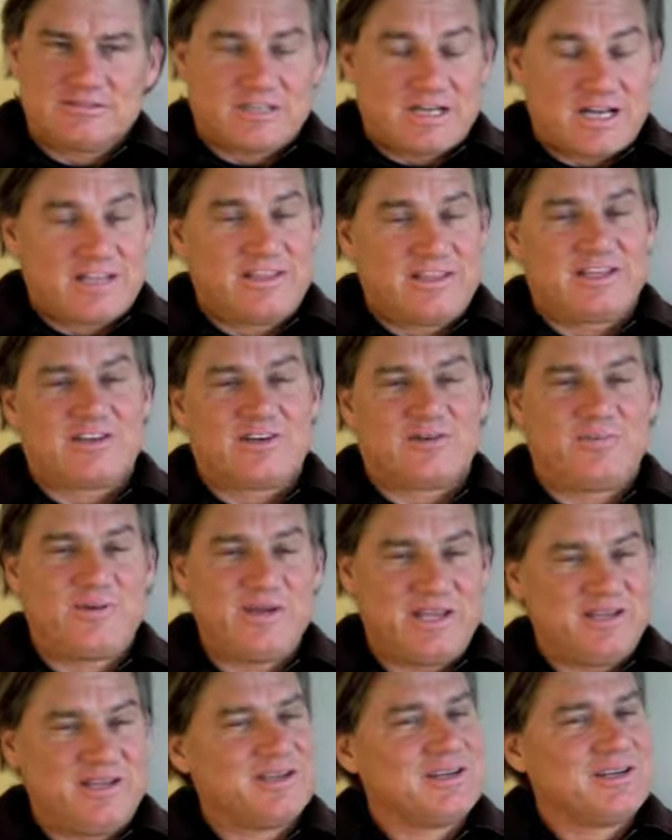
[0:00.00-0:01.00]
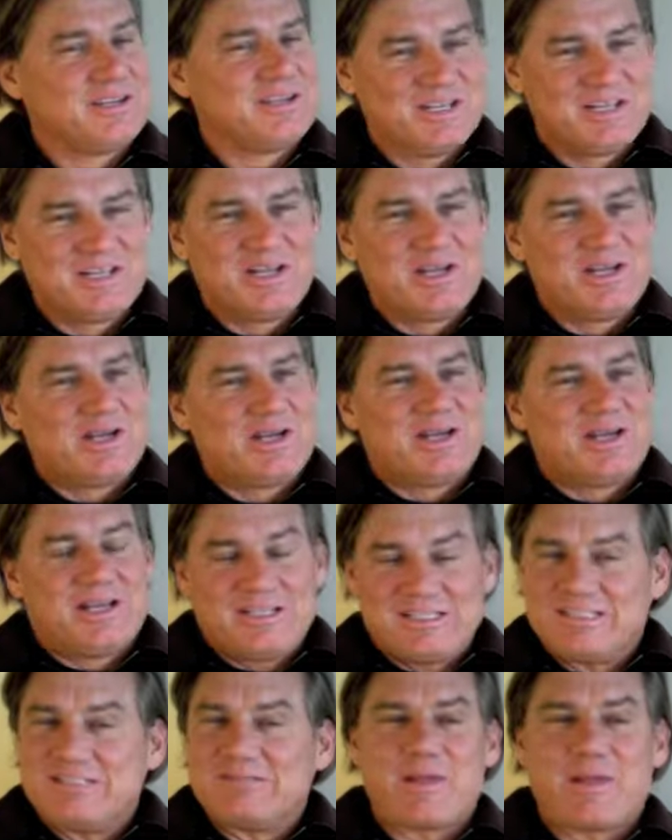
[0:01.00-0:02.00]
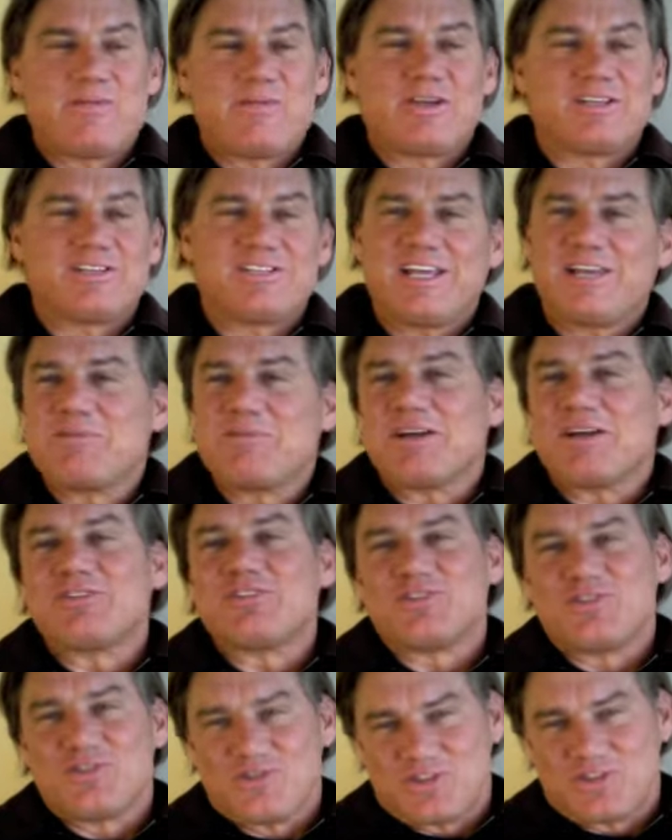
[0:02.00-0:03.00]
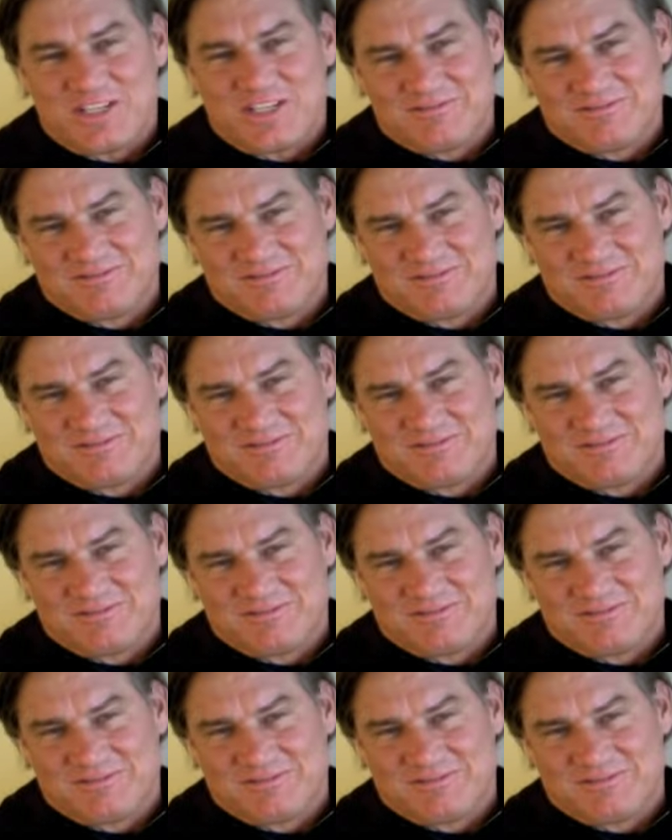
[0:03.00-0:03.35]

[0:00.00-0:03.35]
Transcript: I think it'll be, maybe you can take me out to sushi.